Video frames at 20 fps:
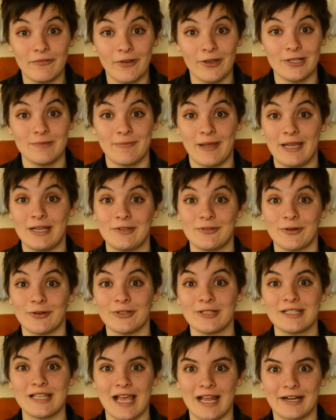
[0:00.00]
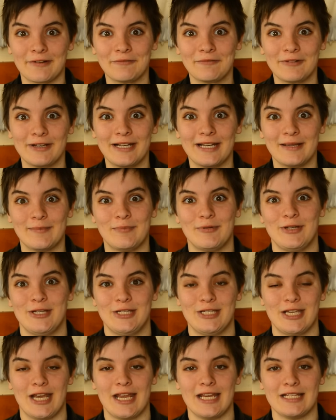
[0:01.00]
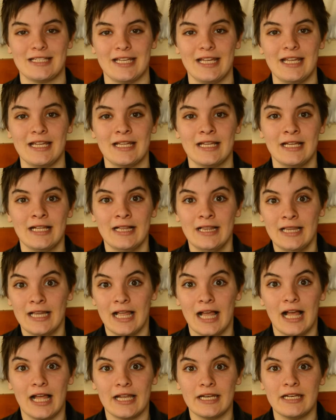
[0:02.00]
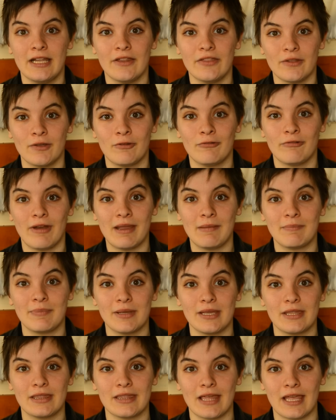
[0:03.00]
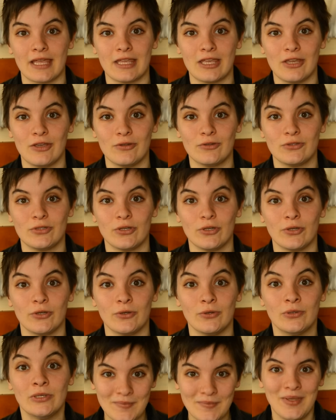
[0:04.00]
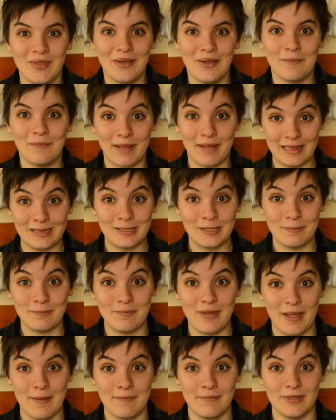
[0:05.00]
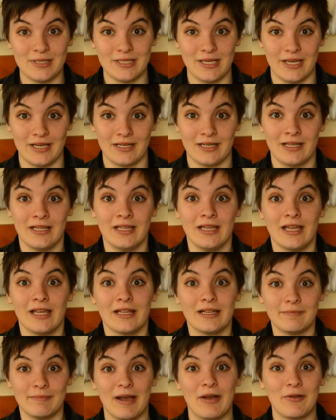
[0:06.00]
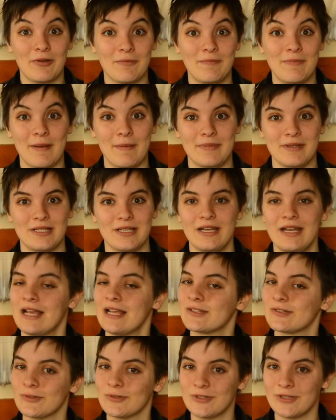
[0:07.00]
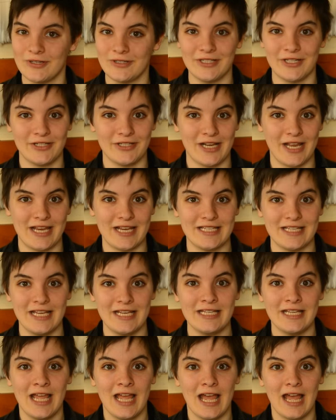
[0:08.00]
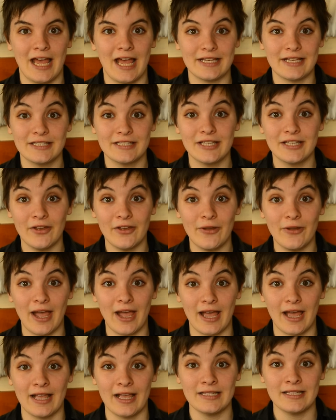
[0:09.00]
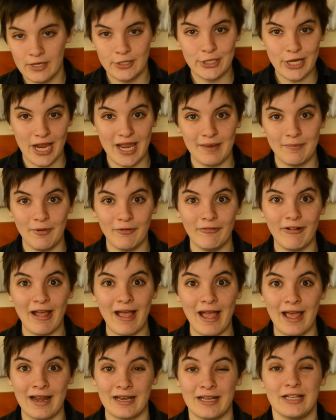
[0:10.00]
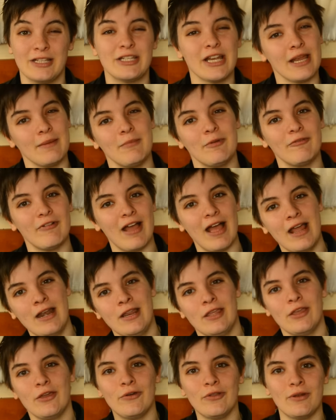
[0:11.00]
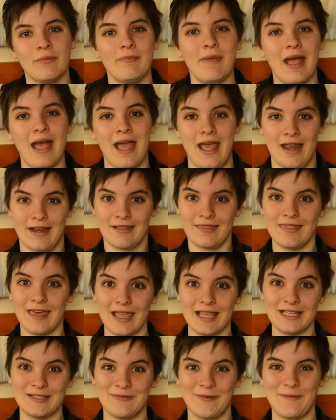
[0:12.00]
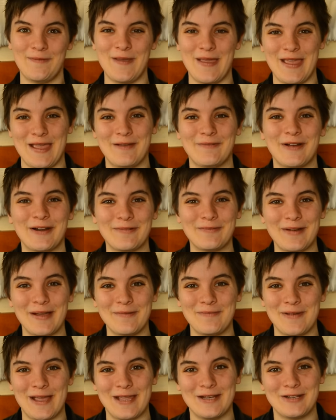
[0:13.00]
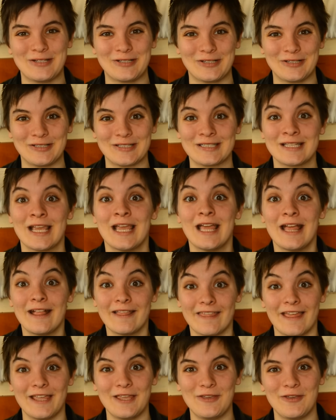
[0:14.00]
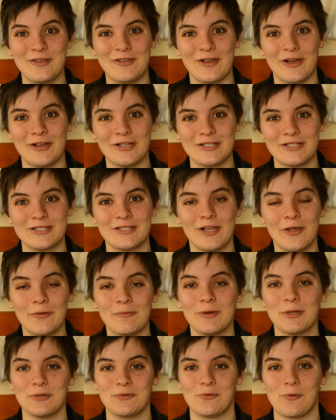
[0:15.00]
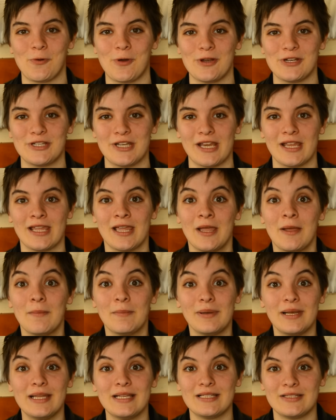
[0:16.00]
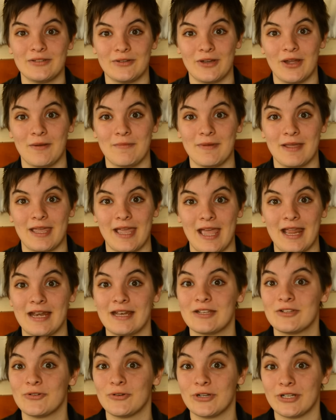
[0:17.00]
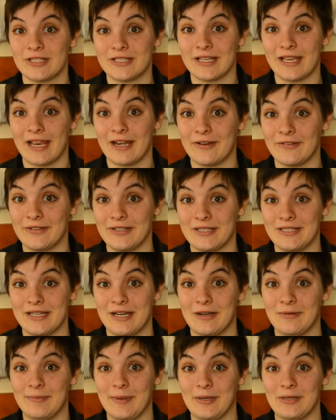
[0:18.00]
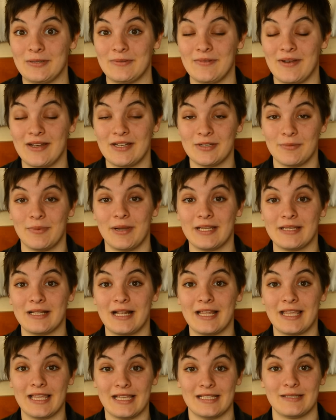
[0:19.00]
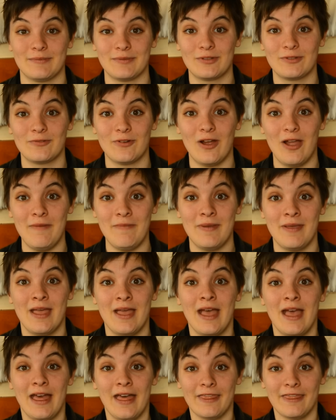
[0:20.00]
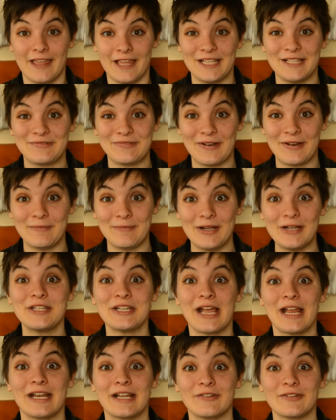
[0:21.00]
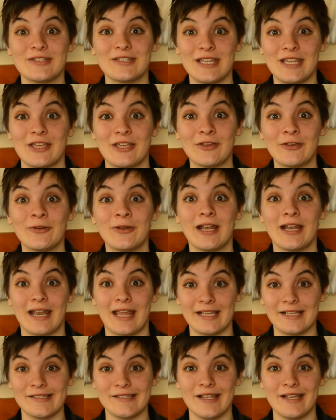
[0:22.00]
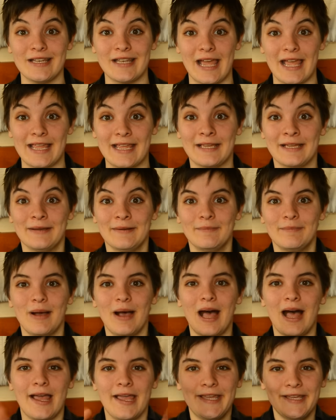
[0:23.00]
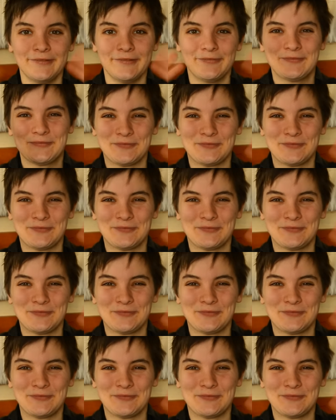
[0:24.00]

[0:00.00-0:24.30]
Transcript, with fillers: first Patreons and I really appreciate it. Another great big thank you to Malcolm Pemberton. Malcolm Pemberton has also donated, and so has Jay Moran. Jay Moran, you the man. Thanks for being one of my Patreons. Thank you guys so much for watching. Please do come again. Join us again on this narrowboat adventure by clicking subscribe. Thanks very much, and I'll see you next Sunday. Bye.